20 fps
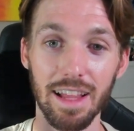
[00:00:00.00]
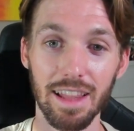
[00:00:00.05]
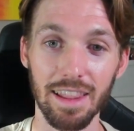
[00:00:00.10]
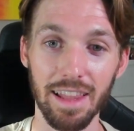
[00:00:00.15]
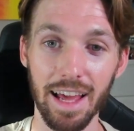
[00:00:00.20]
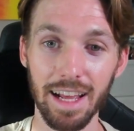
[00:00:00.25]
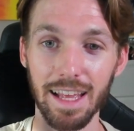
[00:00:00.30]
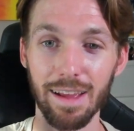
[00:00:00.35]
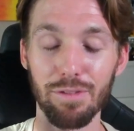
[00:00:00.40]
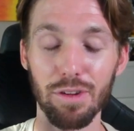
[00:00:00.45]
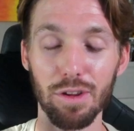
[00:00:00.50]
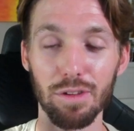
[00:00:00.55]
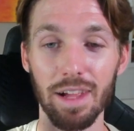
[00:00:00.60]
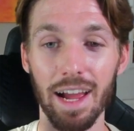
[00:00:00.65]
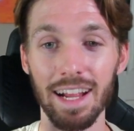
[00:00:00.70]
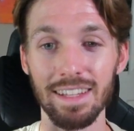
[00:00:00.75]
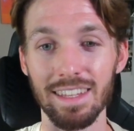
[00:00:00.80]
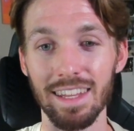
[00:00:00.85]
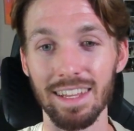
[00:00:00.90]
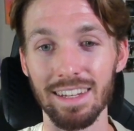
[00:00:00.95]
Like if you
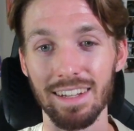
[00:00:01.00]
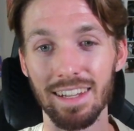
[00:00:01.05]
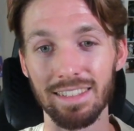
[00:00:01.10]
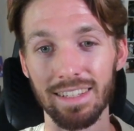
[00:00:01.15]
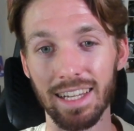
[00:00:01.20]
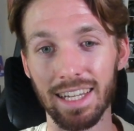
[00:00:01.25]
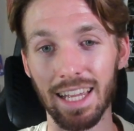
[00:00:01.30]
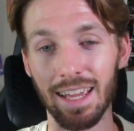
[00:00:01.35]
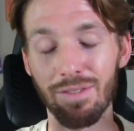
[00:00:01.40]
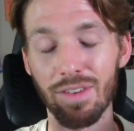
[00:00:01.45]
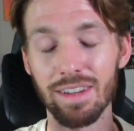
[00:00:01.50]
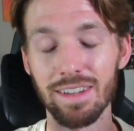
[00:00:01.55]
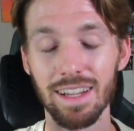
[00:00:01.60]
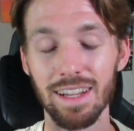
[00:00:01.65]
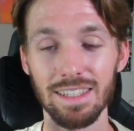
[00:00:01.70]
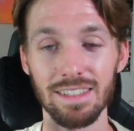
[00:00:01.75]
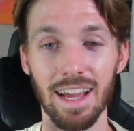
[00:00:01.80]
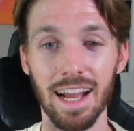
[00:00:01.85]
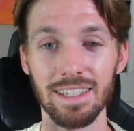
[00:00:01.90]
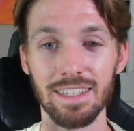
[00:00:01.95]
liked it, dislike if you
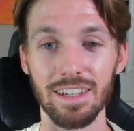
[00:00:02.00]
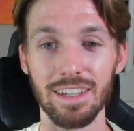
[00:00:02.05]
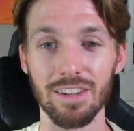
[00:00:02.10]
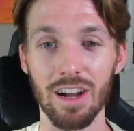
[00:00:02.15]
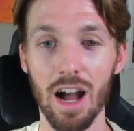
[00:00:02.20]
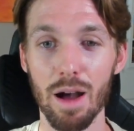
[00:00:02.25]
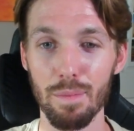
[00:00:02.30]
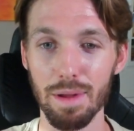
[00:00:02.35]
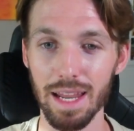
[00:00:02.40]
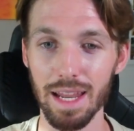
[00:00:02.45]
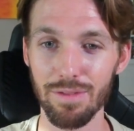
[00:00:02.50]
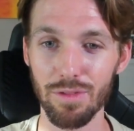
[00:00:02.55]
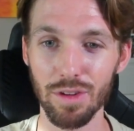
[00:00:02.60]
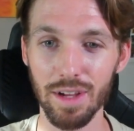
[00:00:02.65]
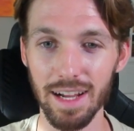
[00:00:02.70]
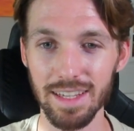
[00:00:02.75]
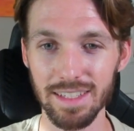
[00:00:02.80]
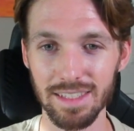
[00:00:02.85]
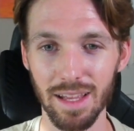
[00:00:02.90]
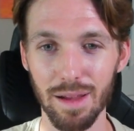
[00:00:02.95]
disliked it, comment if you
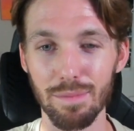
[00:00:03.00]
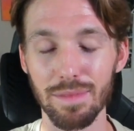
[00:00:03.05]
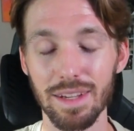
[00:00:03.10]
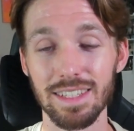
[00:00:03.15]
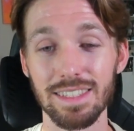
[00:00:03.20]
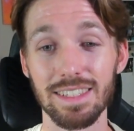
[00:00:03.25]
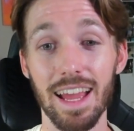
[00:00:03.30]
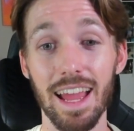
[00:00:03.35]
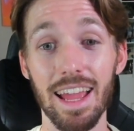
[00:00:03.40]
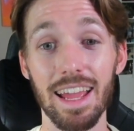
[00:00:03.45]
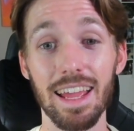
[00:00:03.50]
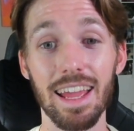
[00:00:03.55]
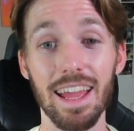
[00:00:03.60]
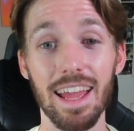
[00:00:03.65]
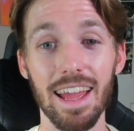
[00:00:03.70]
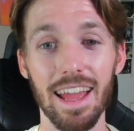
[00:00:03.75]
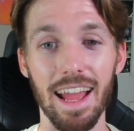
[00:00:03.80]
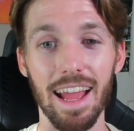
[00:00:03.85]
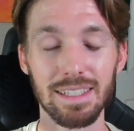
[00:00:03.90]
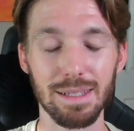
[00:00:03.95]
got something to say,
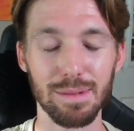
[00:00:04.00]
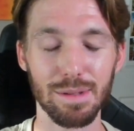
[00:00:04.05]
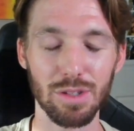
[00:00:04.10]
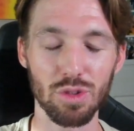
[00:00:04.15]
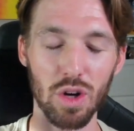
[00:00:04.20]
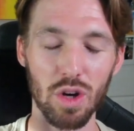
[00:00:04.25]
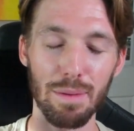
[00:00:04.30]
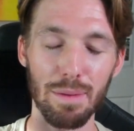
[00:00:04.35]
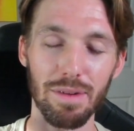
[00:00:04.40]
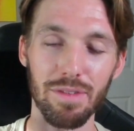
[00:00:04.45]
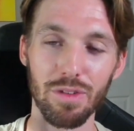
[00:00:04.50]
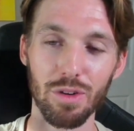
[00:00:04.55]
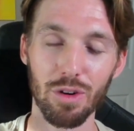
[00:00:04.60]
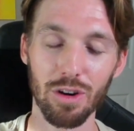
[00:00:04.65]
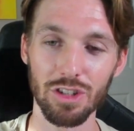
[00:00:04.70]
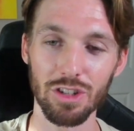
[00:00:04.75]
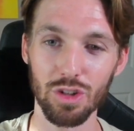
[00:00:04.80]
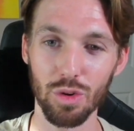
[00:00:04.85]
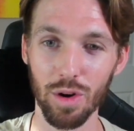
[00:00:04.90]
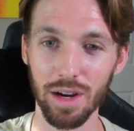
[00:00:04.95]
and subscribe if you're
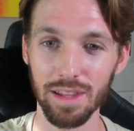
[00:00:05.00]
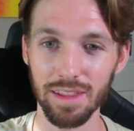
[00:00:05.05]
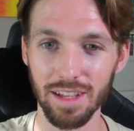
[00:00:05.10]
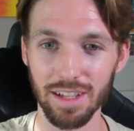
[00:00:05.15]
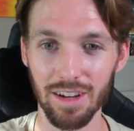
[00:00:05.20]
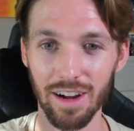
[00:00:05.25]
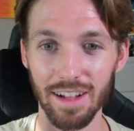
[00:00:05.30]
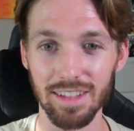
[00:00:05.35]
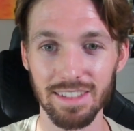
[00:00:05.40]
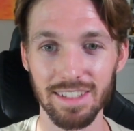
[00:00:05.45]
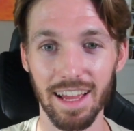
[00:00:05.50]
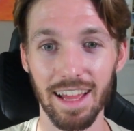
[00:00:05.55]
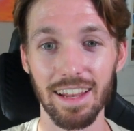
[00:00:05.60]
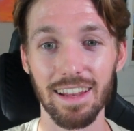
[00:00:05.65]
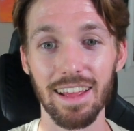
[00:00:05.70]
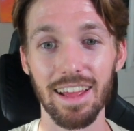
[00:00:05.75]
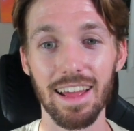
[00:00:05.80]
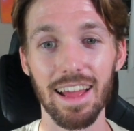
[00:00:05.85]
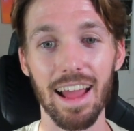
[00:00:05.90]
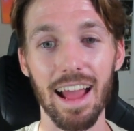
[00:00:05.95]
enjoying the content.
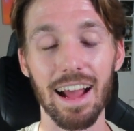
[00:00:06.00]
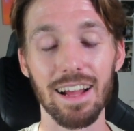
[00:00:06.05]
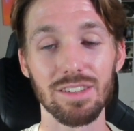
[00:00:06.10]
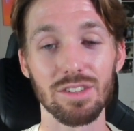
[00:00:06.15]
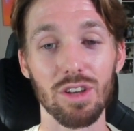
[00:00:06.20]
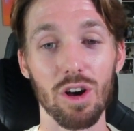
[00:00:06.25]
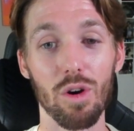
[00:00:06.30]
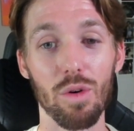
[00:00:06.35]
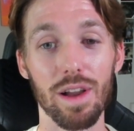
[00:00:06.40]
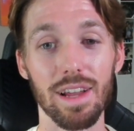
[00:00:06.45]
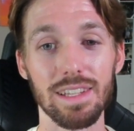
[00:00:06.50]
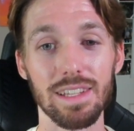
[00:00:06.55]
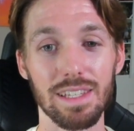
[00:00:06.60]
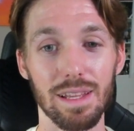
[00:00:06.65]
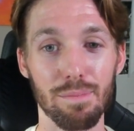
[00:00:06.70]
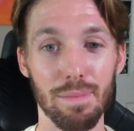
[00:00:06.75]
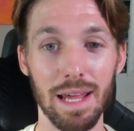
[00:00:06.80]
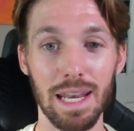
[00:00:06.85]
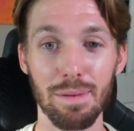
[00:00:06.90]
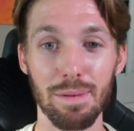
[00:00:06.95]
As
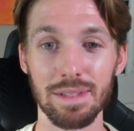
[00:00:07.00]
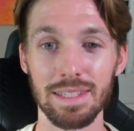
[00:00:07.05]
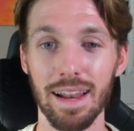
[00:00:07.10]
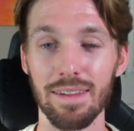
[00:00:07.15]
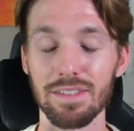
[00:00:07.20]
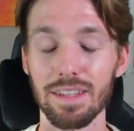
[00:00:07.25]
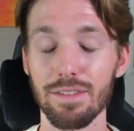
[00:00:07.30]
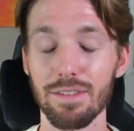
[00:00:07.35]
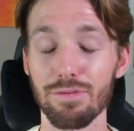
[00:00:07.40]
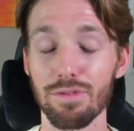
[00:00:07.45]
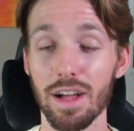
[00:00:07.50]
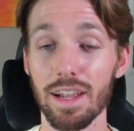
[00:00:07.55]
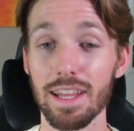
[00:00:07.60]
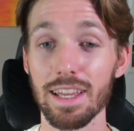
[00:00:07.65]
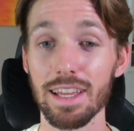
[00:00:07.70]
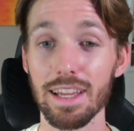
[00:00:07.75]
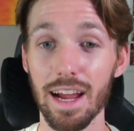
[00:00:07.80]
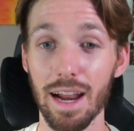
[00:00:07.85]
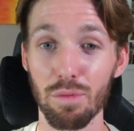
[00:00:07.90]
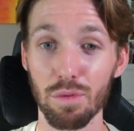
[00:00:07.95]
always, my name is NFC
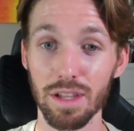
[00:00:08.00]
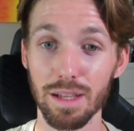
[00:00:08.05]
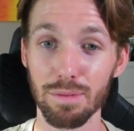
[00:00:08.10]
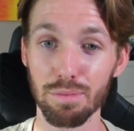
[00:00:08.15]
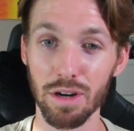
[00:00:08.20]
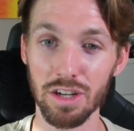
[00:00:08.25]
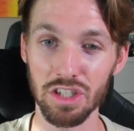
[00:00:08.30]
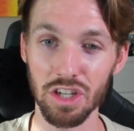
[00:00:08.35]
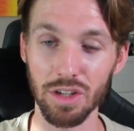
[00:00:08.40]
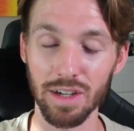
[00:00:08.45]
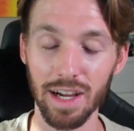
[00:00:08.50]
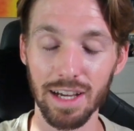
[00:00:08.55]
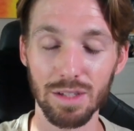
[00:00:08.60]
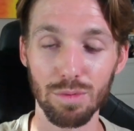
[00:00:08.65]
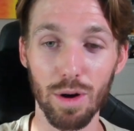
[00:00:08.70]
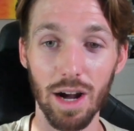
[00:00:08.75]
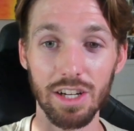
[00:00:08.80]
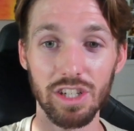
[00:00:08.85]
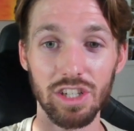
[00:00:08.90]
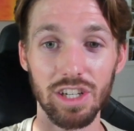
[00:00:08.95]
Flenny. I really appreciate you guys
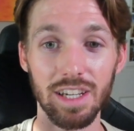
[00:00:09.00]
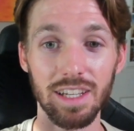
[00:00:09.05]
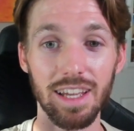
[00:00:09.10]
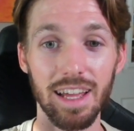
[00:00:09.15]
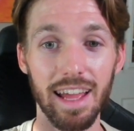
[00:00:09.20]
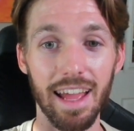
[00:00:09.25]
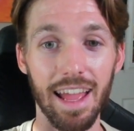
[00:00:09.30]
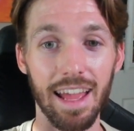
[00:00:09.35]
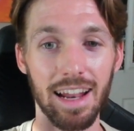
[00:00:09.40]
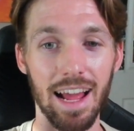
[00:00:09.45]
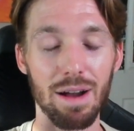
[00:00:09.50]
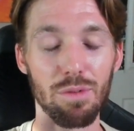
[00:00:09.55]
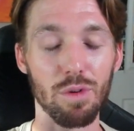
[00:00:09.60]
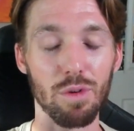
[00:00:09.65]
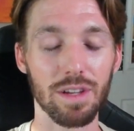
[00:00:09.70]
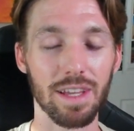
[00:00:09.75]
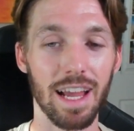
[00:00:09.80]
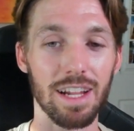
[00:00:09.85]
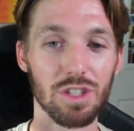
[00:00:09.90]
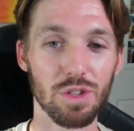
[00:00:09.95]
watching, and I
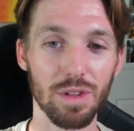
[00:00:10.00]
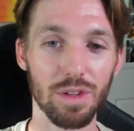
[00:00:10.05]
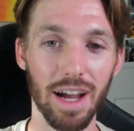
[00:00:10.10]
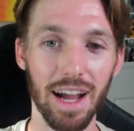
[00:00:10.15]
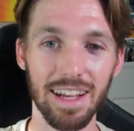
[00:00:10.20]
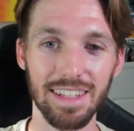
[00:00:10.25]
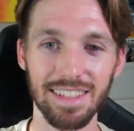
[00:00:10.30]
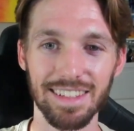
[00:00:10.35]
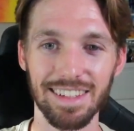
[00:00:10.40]
will catch you guys